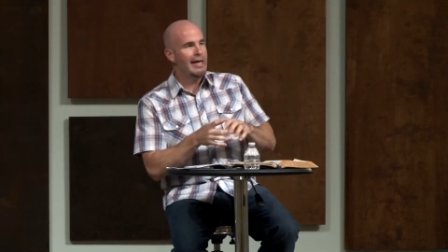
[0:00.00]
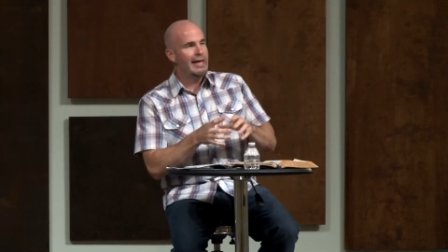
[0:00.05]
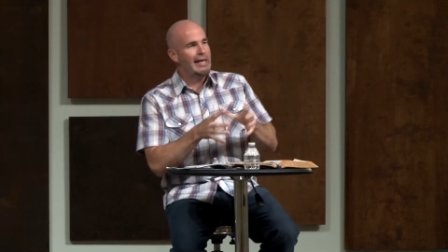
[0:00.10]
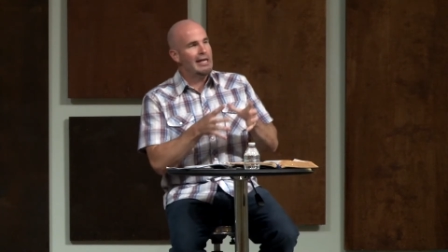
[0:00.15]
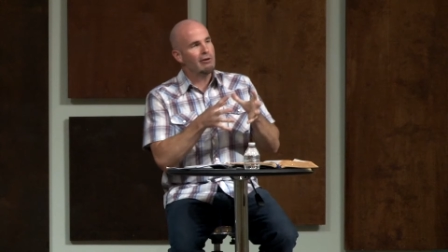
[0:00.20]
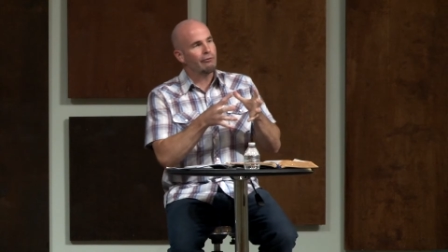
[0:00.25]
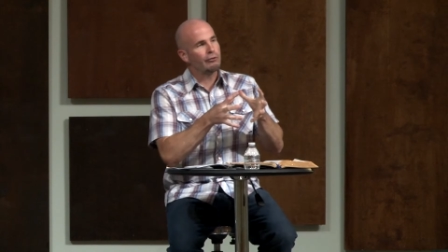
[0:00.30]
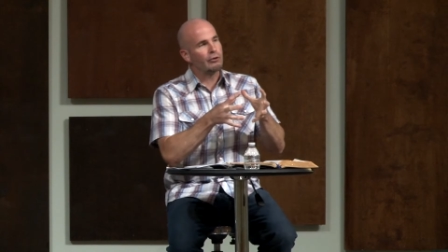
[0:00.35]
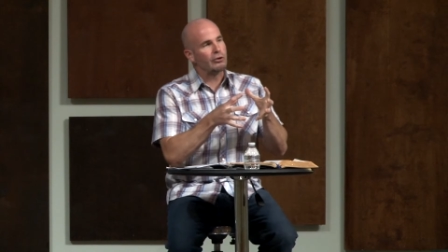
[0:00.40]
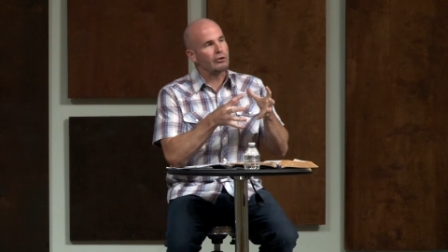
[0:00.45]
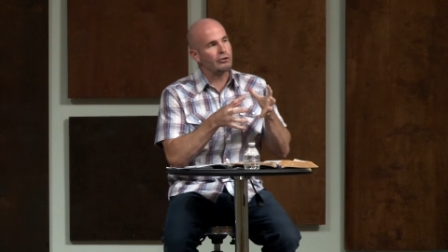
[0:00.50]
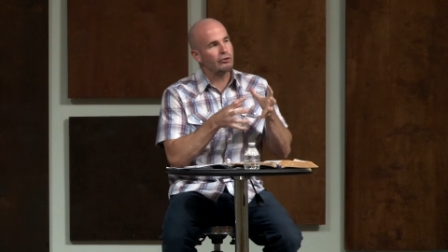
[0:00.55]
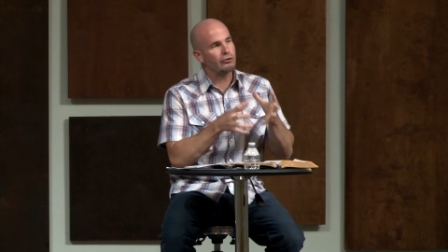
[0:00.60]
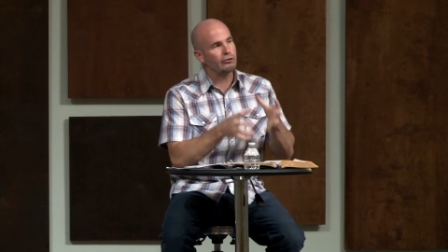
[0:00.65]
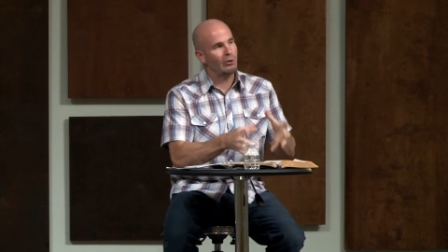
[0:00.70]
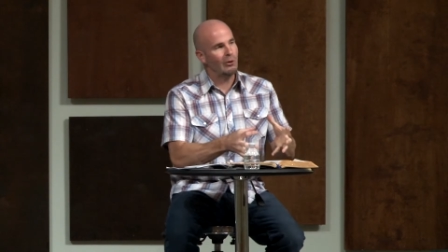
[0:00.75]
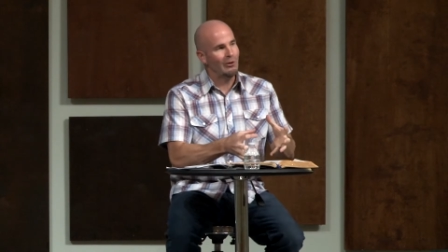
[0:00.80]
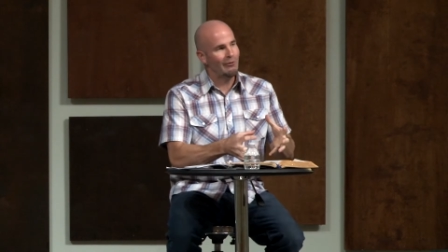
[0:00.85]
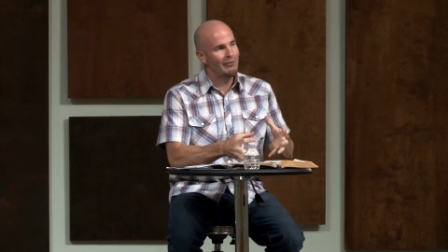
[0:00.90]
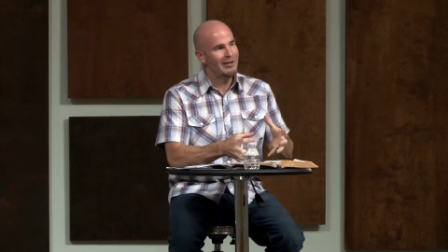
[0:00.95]
If the
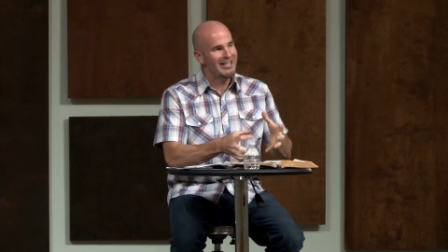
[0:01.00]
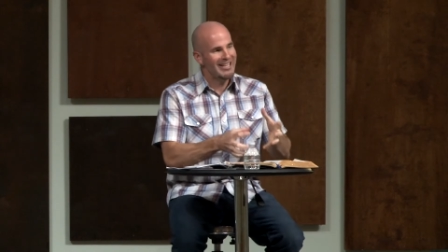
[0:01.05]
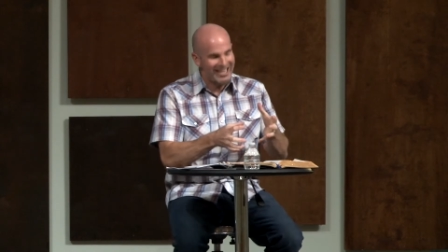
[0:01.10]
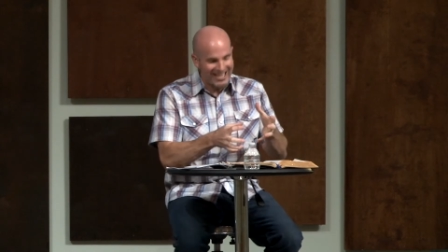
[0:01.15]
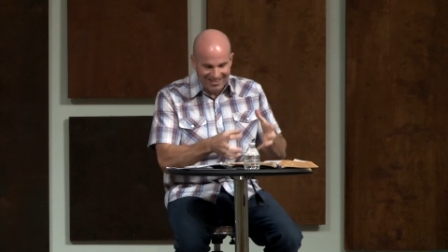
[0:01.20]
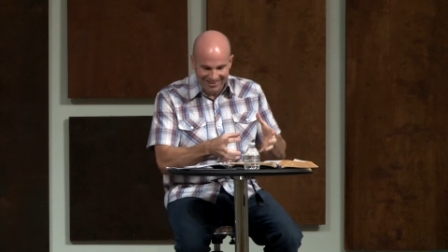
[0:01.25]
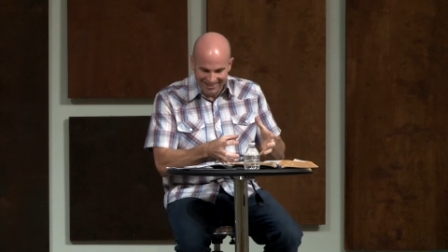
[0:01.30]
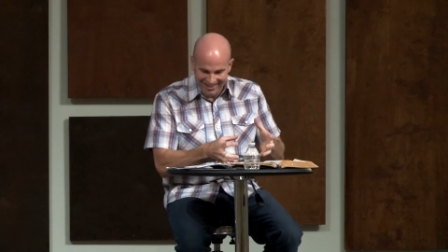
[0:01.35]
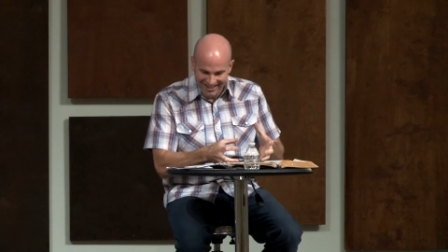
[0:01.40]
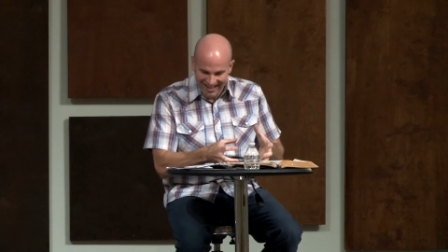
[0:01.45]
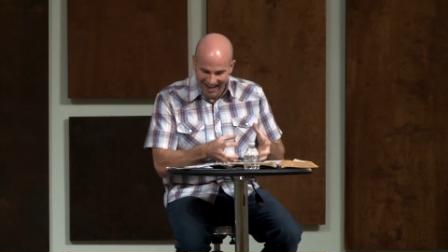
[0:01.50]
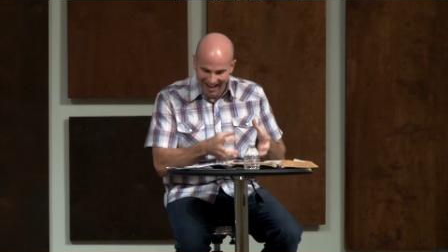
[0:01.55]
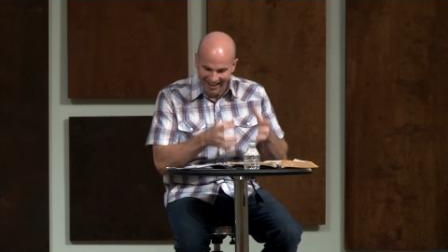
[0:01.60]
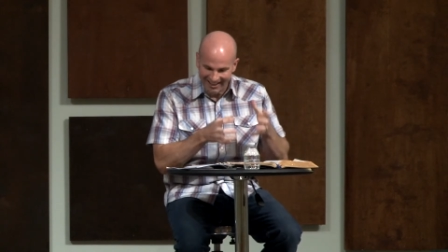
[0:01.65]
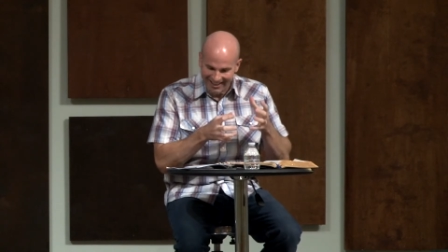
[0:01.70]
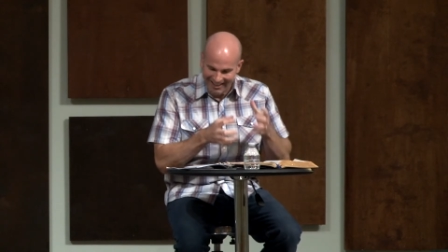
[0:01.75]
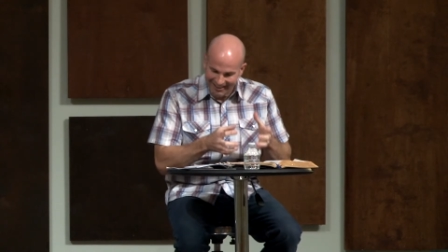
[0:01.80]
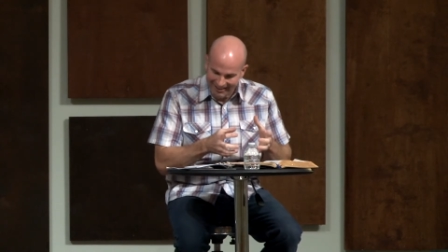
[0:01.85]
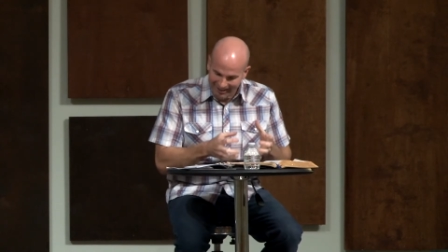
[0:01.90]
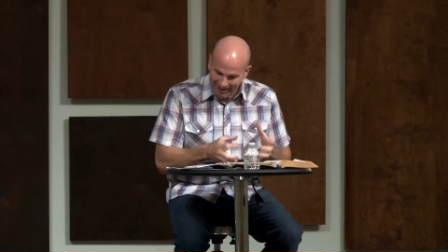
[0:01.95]
servant is
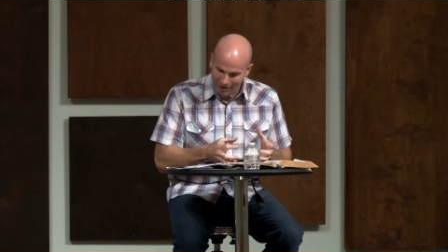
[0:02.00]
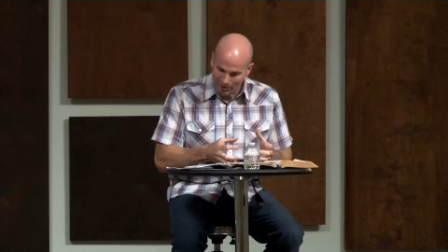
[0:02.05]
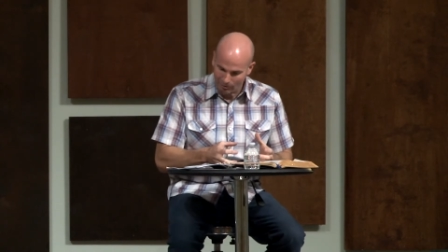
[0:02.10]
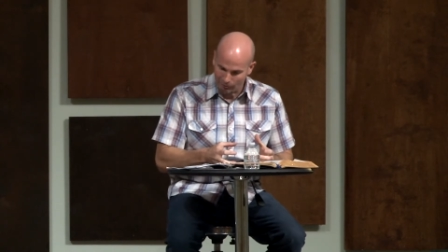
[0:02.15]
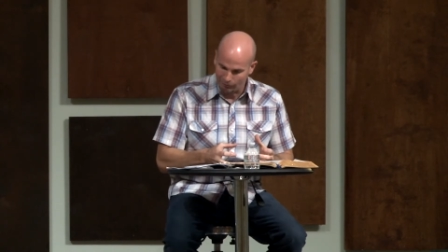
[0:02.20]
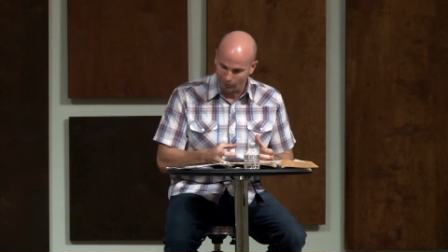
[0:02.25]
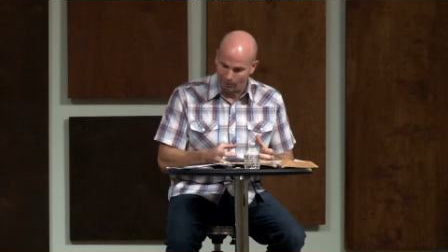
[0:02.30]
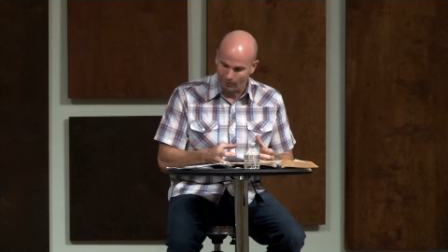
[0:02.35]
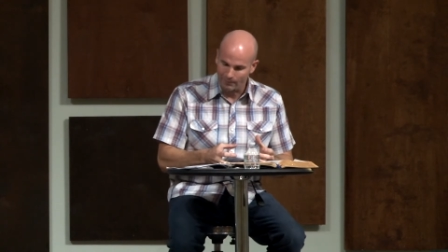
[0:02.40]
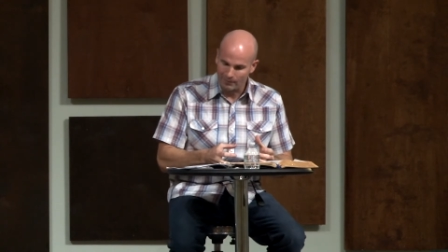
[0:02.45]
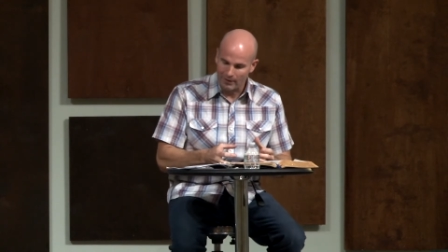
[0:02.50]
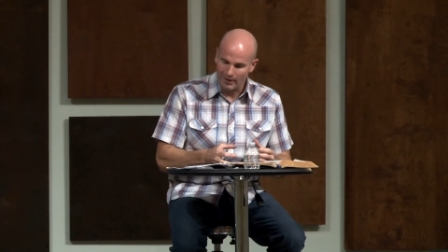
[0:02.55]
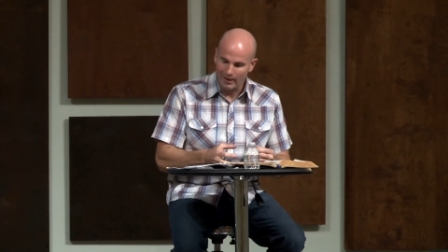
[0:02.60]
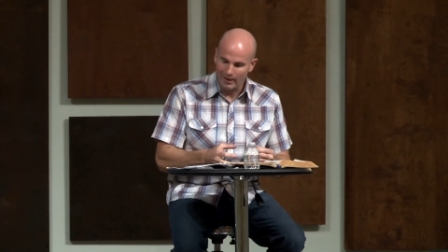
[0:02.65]
not careful,